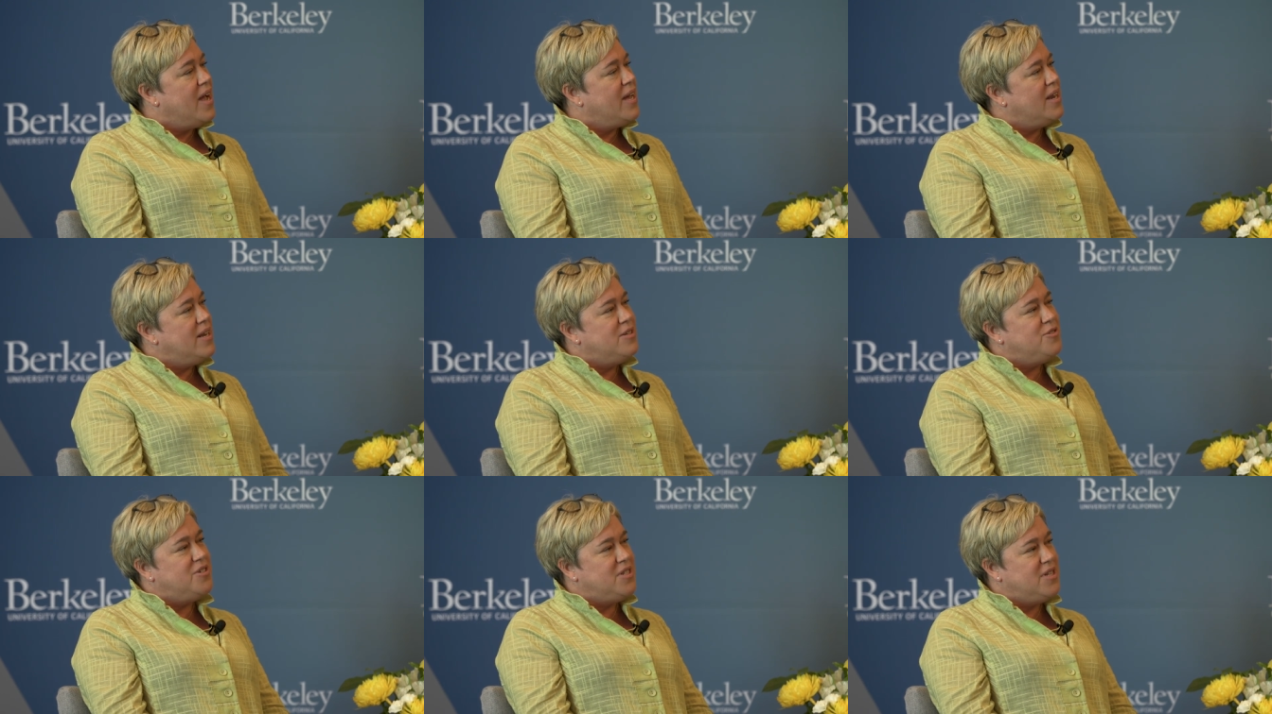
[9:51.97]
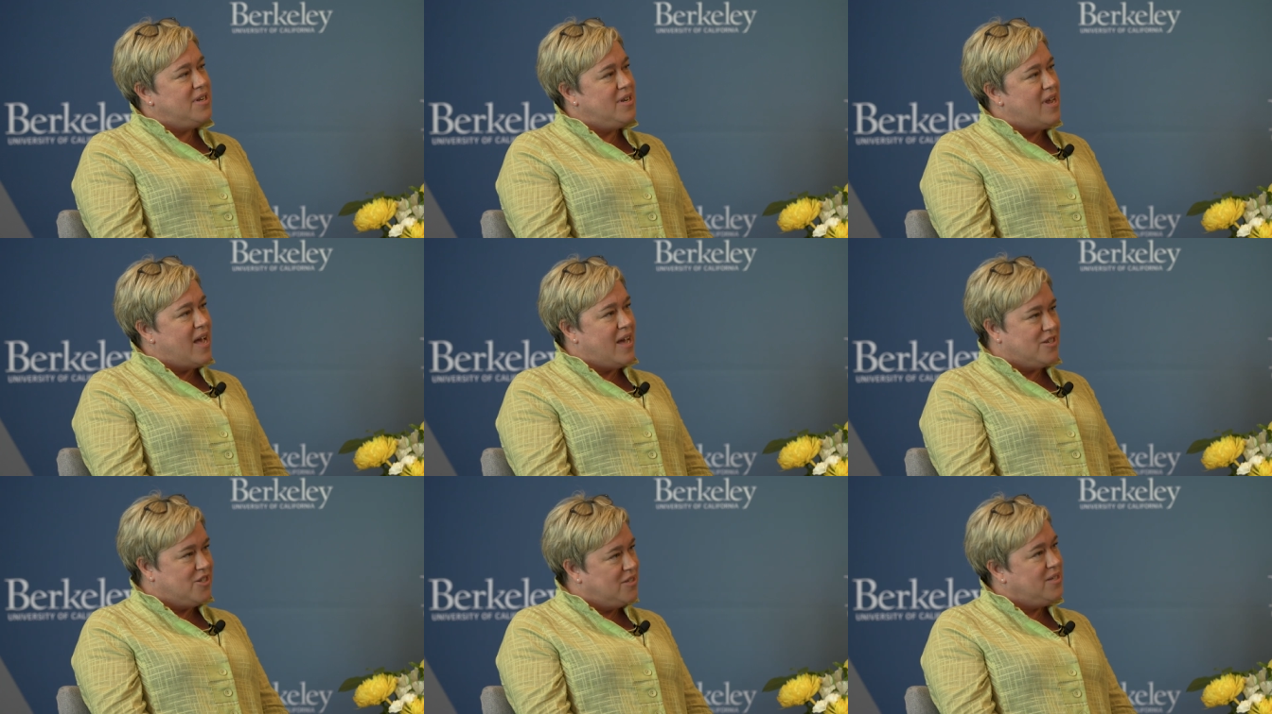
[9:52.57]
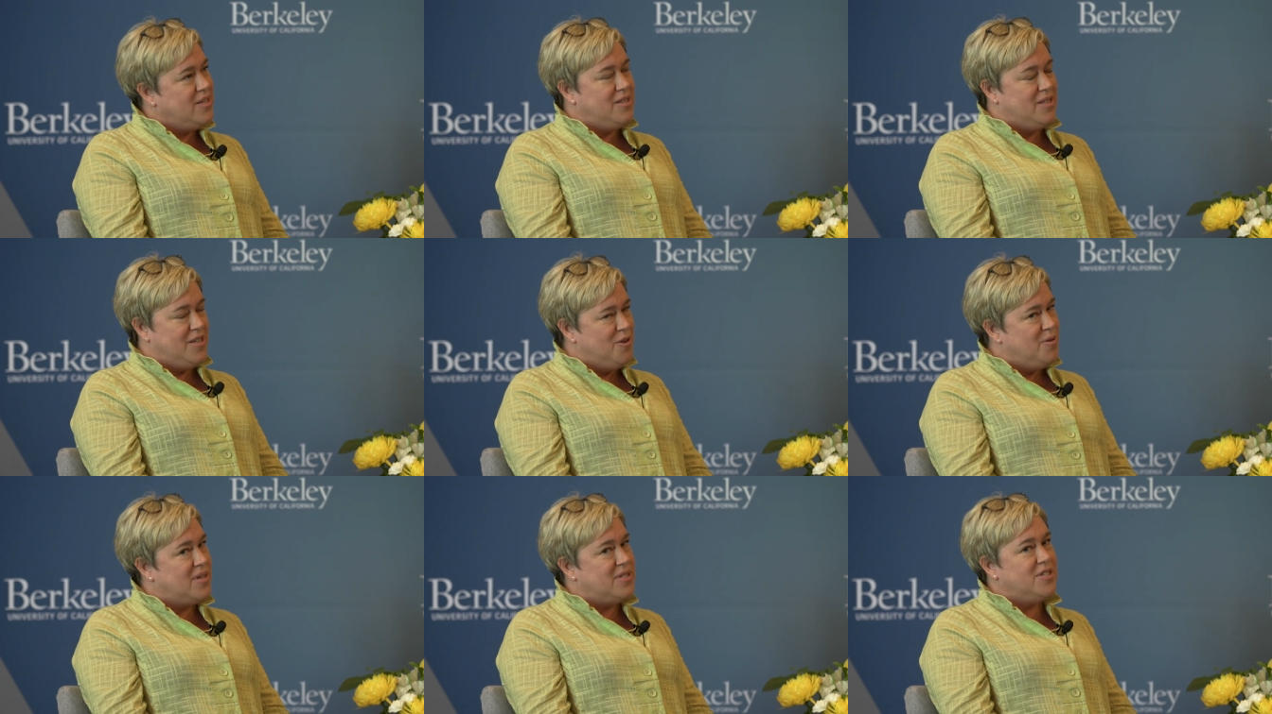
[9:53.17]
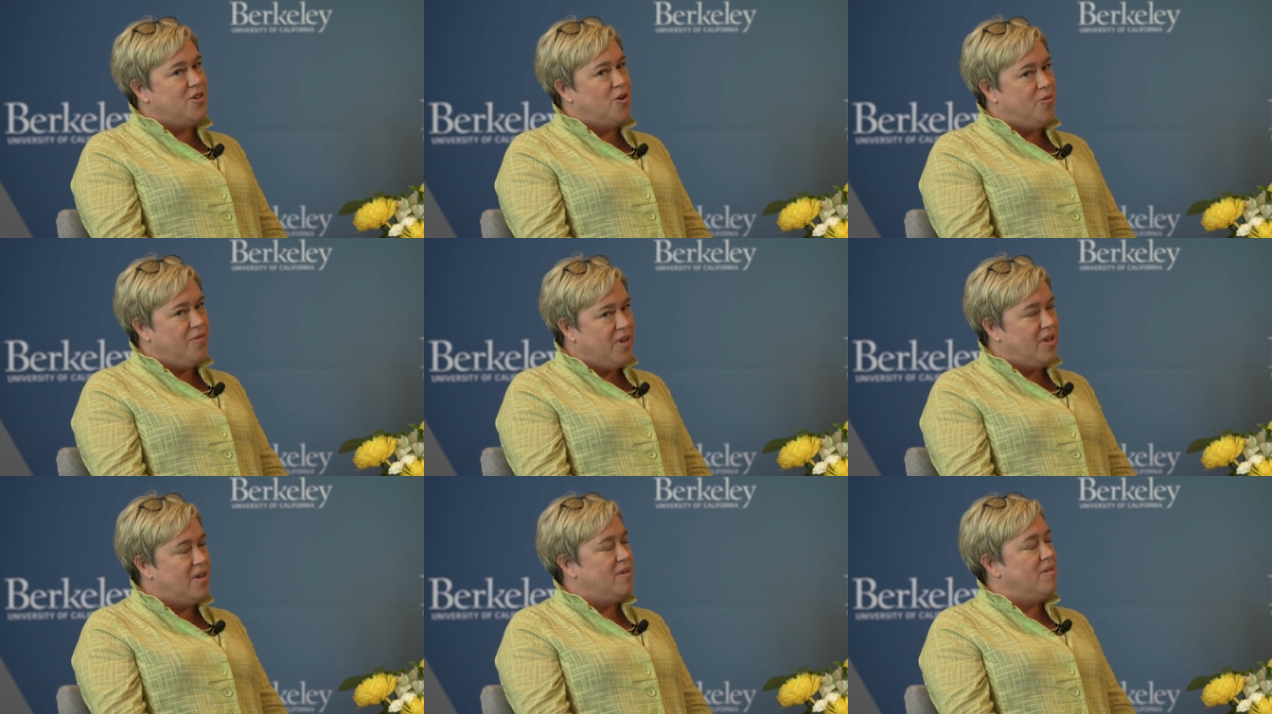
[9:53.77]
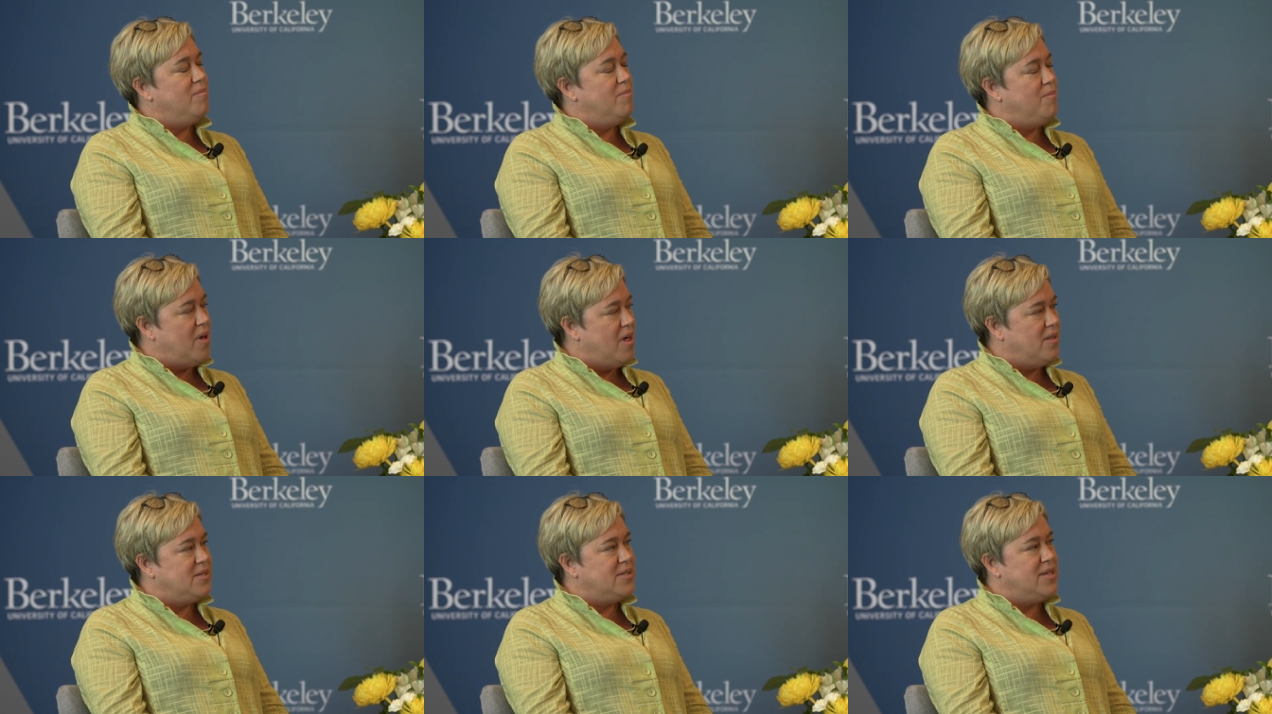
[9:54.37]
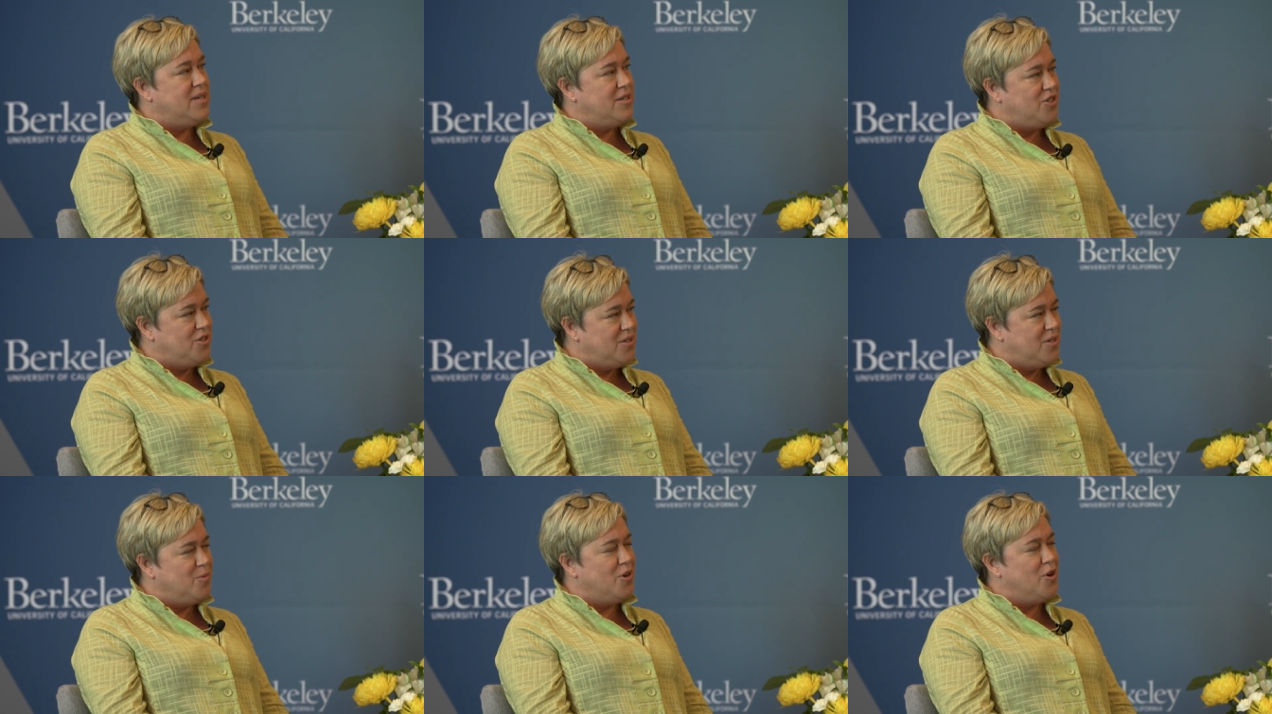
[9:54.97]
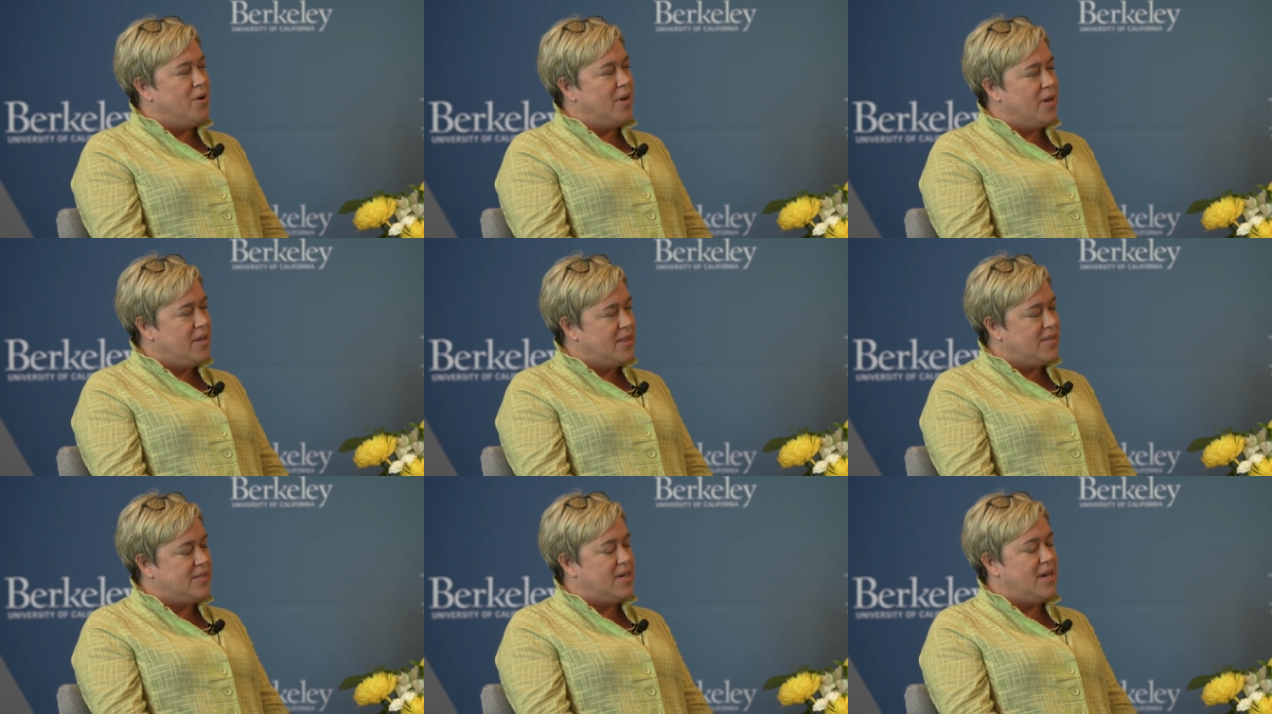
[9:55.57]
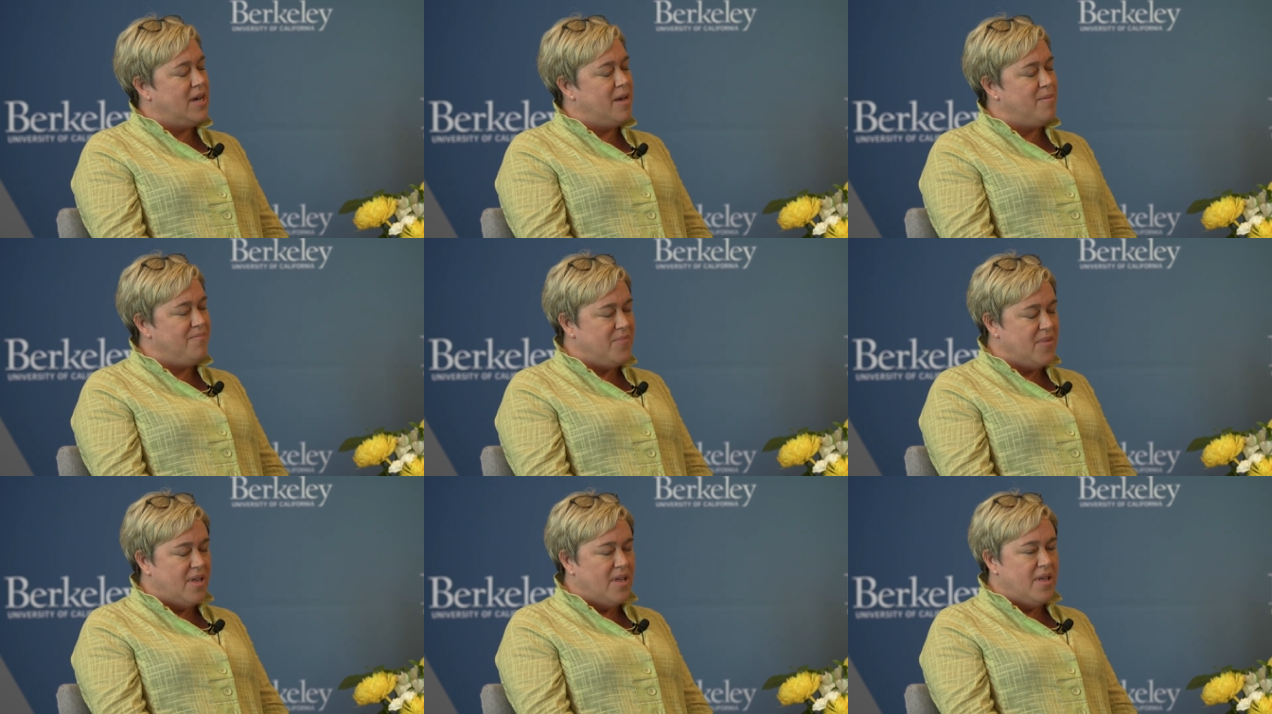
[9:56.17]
I got interested actually in the US Soviet policy issues hmm. that were going on at the time